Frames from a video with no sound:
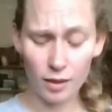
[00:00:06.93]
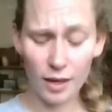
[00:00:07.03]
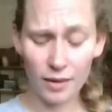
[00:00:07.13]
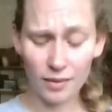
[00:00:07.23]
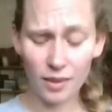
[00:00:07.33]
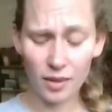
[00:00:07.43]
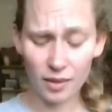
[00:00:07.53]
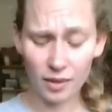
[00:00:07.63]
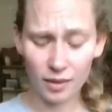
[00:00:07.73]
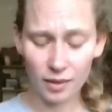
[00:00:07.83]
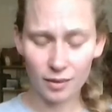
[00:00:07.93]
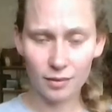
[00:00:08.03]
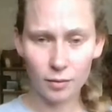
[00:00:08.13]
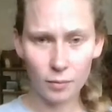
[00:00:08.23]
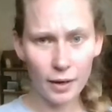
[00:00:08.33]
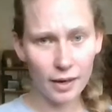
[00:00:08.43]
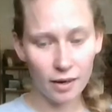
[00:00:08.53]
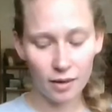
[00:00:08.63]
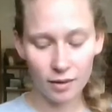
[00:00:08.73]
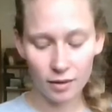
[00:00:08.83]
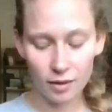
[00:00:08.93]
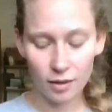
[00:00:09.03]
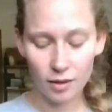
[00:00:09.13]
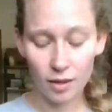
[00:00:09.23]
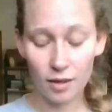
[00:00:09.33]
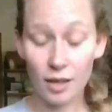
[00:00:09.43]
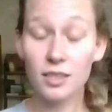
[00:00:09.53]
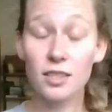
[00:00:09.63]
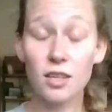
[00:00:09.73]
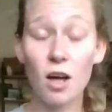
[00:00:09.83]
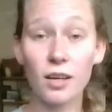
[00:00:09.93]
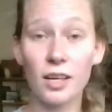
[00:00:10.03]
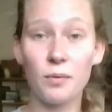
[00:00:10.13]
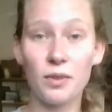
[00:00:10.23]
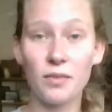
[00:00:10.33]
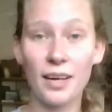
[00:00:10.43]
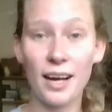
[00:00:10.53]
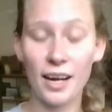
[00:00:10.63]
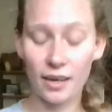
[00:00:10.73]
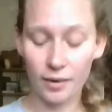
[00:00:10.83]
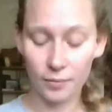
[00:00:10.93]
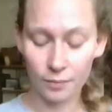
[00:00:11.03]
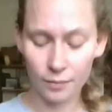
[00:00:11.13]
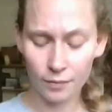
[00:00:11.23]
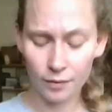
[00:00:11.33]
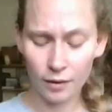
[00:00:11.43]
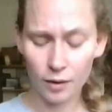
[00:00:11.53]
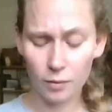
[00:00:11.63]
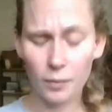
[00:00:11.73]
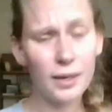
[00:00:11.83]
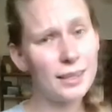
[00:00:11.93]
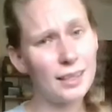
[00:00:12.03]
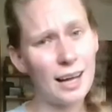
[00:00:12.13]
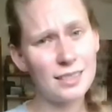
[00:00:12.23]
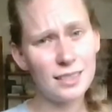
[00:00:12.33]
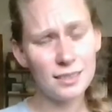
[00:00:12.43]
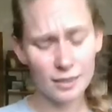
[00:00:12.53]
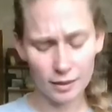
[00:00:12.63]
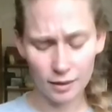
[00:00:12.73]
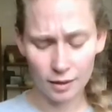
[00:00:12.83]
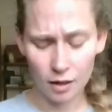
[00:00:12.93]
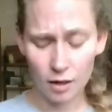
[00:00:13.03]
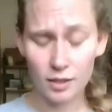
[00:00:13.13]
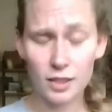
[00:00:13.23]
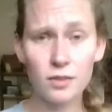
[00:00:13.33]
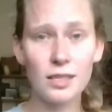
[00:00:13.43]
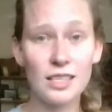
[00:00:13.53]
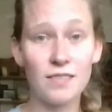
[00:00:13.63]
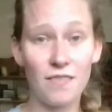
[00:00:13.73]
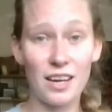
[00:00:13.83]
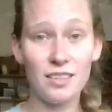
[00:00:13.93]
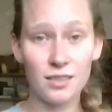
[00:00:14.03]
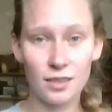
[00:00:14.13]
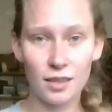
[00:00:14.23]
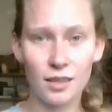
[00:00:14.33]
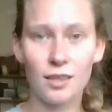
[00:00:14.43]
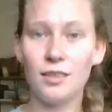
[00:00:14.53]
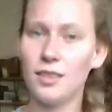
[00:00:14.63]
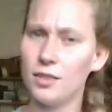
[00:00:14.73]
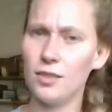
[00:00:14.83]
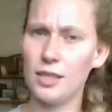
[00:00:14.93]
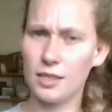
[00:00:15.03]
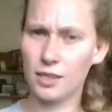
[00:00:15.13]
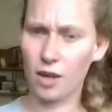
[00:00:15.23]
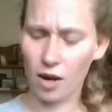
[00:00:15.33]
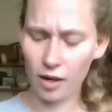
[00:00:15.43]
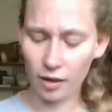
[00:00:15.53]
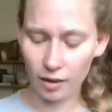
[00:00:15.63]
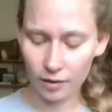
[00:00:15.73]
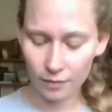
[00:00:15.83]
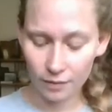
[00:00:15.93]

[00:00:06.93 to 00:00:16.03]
There, look. Where? Next to the tall kid with the red hair. Wearing the glasses? Did you see his face? Did you see his scar?